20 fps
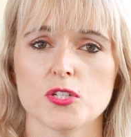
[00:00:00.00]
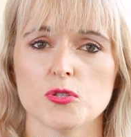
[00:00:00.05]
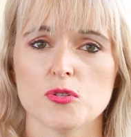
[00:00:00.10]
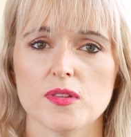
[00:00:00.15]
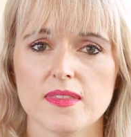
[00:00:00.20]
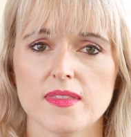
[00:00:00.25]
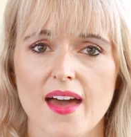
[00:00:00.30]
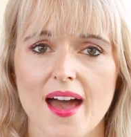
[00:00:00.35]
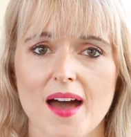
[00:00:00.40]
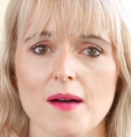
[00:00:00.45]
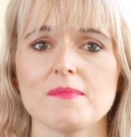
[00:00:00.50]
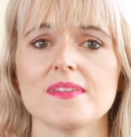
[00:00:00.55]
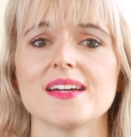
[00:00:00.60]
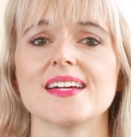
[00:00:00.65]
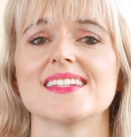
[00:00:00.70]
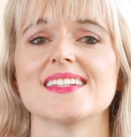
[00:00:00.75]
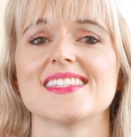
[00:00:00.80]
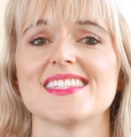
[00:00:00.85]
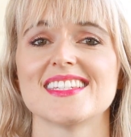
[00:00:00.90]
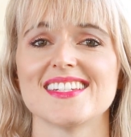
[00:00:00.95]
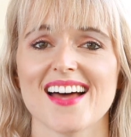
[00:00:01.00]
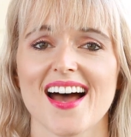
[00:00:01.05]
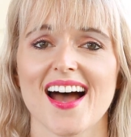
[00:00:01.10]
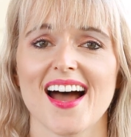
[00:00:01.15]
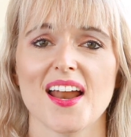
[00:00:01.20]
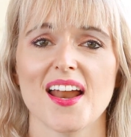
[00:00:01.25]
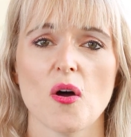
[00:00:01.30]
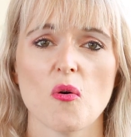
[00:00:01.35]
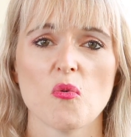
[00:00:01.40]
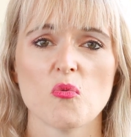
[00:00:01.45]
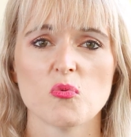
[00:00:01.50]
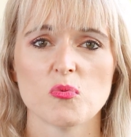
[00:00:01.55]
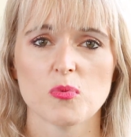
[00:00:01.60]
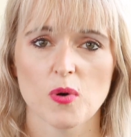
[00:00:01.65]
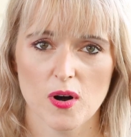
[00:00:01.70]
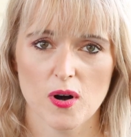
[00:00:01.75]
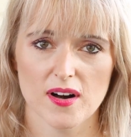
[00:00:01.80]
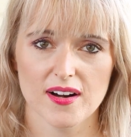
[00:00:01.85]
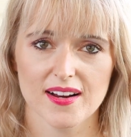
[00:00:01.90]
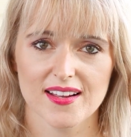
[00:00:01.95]
to them it's not
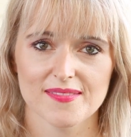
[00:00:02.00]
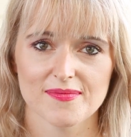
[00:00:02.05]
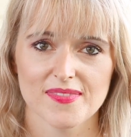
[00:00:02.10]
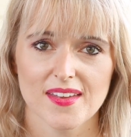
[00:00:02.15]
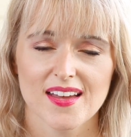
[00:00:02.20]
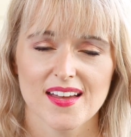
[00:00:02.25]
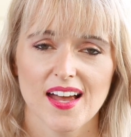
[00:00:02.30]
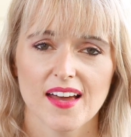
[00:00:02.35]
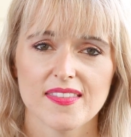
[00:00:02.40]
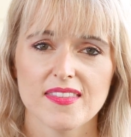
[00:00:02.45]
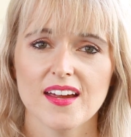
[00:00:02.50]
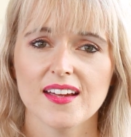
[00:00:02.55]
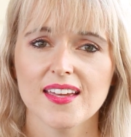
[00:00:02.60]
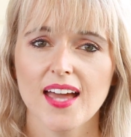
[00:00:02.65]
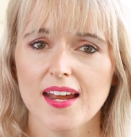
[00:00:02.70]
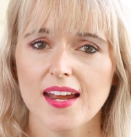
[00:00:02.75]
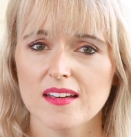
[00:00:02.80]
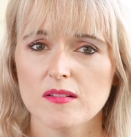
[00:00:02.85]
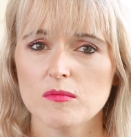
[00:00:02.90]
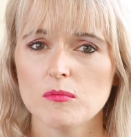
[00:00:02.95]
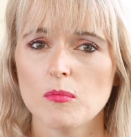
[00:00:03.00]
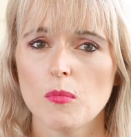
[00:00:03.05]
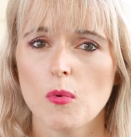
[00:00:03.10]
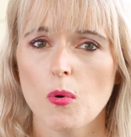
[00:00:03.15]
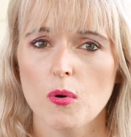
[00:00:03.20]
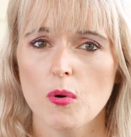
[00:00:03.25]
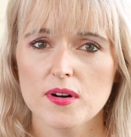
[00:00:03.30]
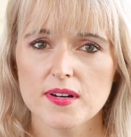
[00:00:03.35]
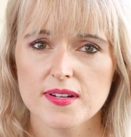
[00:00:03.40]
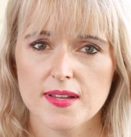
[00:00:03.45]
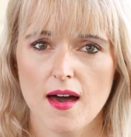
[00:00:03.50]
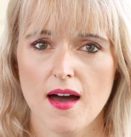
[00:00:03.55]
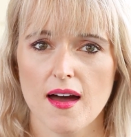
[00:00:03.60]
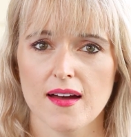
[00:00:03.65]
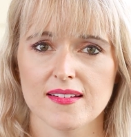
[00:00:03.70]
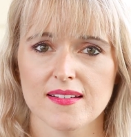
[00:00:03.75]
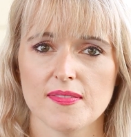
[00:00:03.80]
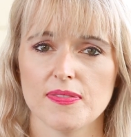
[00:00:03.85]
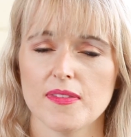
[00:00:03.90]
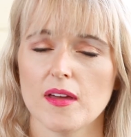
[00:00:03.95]
work. And they're getting more
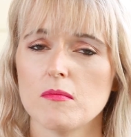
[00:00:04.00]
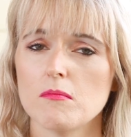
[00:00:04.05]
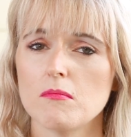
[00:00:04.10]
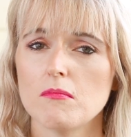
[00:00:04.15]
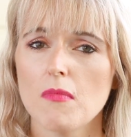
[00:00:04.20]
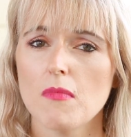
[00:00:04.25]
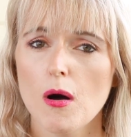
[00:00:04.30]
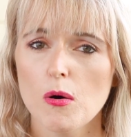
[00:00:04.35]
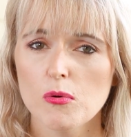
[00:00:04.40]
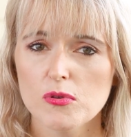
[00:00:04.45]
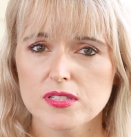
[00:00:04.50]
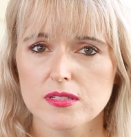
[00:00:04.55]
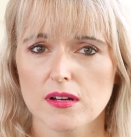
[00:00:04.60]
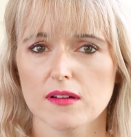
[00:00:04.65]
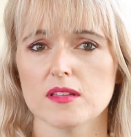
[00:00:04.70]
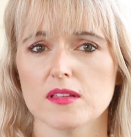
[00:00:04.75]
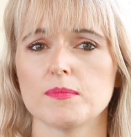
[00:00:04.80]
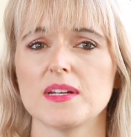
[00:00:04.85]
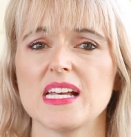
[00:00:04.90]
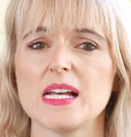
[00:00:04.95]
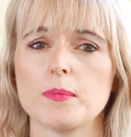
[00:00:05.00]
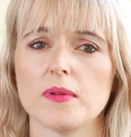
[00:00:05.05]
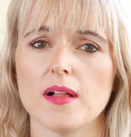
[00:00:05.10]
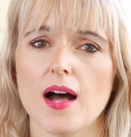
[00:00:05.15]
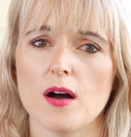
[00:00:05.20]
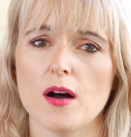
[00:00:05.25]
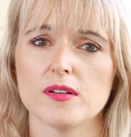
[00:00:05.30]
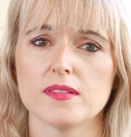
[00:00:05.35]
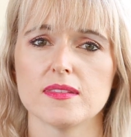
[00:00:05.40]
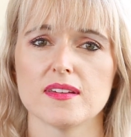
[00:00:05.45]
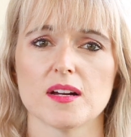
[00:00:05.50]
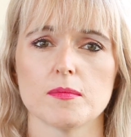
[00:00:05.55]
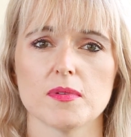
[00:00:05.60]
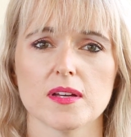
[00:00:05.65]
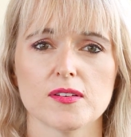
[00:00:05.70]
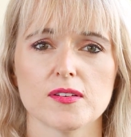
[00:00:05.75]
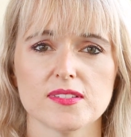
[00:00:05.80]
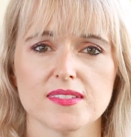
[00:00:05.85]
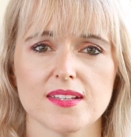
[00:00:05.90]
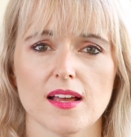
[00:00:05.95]
done than most other people out there
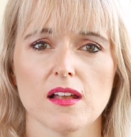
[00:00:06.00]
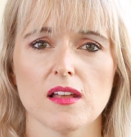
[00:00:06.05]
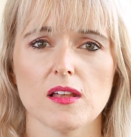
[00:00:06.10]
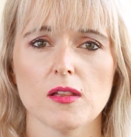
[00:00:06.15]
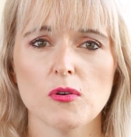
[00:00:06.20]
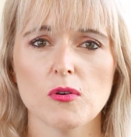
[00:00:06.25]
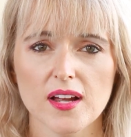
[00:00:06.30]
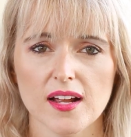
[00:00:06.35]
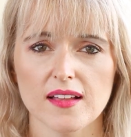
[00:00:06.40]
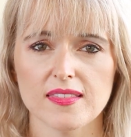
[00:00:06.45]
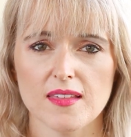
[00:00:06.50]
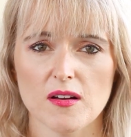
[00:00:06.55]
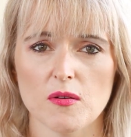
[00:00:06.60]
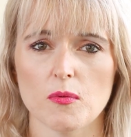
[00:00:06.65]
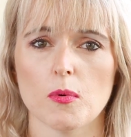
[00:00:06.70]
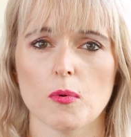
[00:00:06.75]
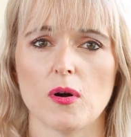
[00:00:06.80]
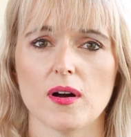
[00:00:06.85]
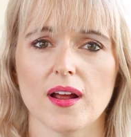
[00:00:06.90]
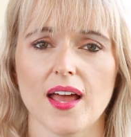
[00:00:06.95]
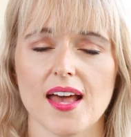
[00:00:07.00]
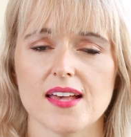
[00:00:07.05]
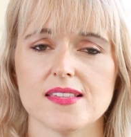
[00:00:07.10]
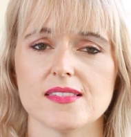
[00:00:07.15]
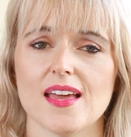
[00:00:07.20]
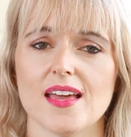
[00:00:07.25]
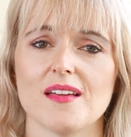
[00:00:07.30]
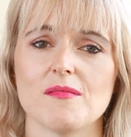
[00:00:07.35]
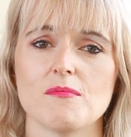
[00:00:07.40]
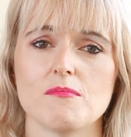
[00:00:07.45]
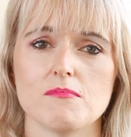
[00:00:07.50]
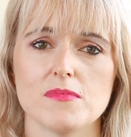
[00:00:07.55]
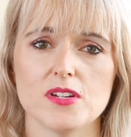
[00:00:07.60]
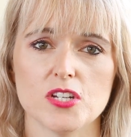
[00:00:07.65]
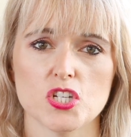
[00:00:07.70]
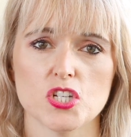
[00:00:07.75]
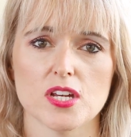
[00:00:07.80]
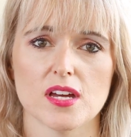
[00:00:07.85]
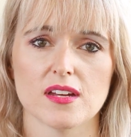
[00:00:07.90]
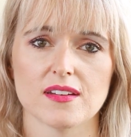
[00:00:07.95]
because they look at their work as a
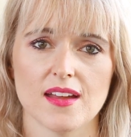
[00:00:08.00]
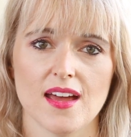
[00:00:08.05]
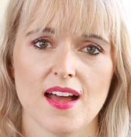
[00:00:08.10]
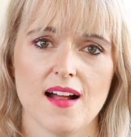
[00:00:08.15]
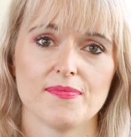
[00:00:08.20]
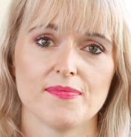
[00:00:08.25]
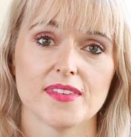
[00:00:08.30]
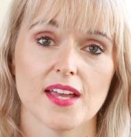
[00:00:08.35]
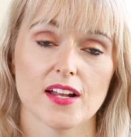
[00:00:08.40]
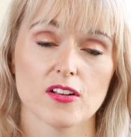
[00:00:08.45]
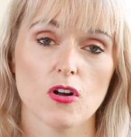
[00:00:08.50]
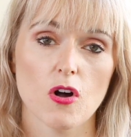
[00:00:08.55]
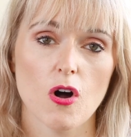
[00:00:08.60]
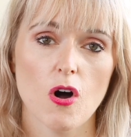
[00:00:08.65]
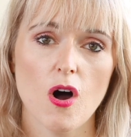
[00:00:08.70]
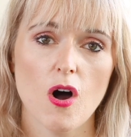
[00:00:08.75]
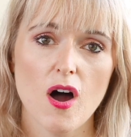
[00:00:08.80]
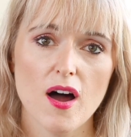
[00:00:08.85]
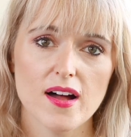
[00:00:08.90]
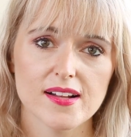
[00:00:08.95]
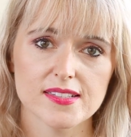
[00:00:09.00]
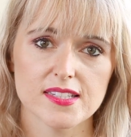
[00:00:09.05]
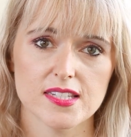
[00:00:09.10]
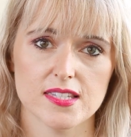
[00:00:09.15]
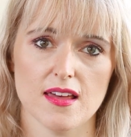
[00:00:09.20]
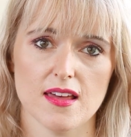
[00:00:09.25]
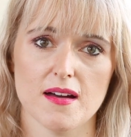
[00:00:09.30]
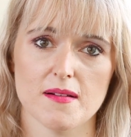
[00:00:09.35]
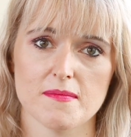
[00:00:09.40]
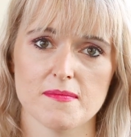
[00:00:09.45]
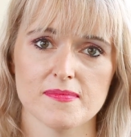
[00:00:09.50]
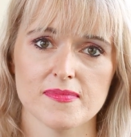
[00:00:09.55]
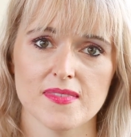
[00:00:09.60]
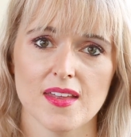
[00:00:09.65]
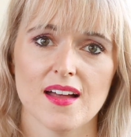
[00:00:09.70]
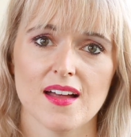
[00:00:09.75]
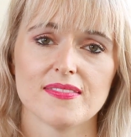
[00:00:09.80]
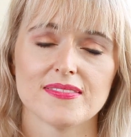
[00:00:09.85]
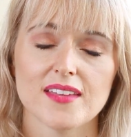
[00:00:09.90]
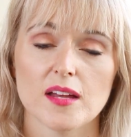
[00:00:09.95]
mission that calls them,
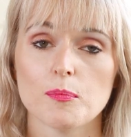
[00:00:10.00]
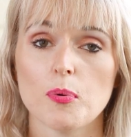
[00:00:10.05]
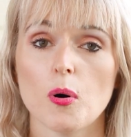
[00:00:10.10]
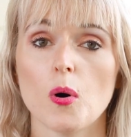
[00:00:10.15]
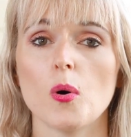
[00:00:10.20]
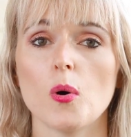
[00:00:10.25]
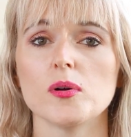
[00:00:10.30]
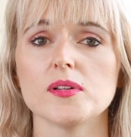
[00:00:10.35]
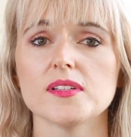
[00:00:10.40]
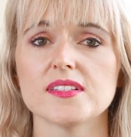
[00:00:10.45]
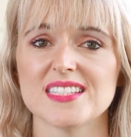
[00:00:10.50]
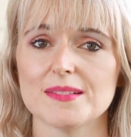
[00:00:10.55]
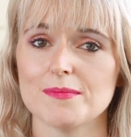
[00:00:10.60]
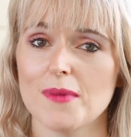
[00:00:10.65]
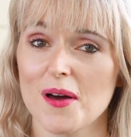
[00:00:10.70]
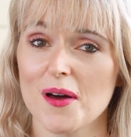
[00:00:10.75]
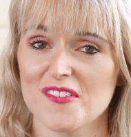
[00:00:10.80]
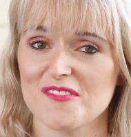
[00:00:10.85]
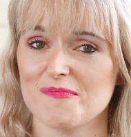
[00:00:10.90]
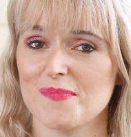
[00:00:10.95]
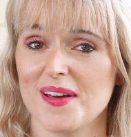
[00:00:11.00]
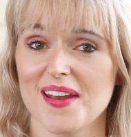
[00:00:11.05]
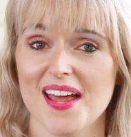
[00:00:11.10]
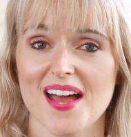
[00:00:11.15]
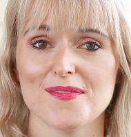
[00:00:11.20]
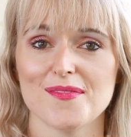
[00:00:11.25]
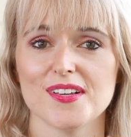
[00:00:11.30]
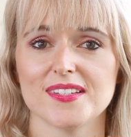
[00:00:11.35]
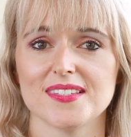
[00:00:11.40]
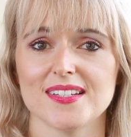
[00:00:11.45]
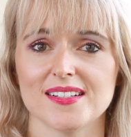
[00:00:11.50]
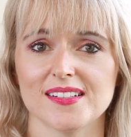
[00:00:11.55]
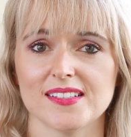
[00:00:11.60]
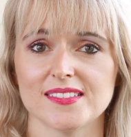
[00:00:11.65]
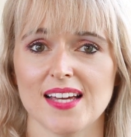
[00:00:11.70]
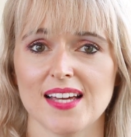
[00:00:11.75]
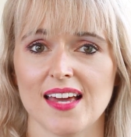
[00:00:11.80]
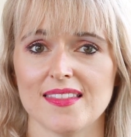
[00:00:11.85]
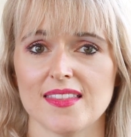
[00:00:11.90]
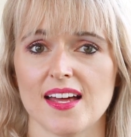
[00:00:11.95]
that pulls them out of bed every single
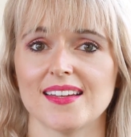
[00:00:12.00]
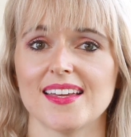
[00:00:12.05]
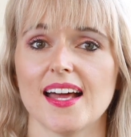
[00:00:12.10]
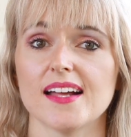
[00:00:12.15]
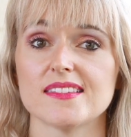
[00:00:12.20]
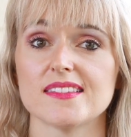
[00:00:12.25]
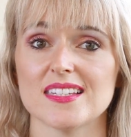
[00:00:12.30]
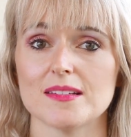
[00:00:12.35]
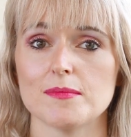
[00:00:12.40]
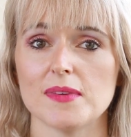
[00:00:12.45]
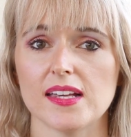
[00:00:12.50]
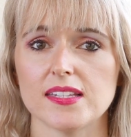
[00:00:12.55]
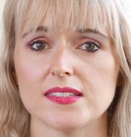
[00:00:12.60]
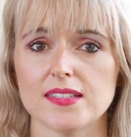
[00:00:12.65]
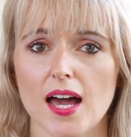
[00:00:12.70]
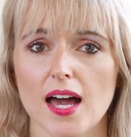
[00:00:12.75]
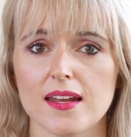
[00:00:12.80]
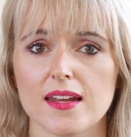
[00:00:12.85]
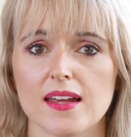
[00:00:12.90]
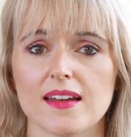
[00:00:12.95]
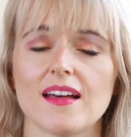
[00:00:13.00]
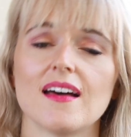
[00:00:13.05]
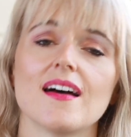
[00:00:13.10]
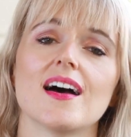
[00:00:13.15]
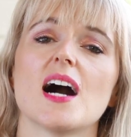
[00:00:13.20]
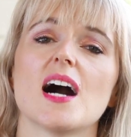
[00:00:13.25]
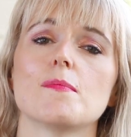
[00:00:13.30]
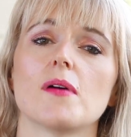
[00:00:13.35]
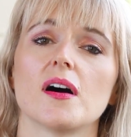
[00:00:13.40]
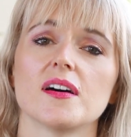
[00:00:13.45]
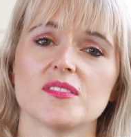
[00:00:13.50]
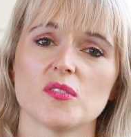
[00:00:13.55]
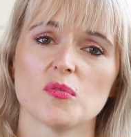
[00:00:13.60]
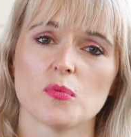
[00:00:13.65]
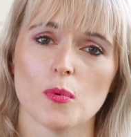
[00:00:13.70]
day, and that gets them excited about the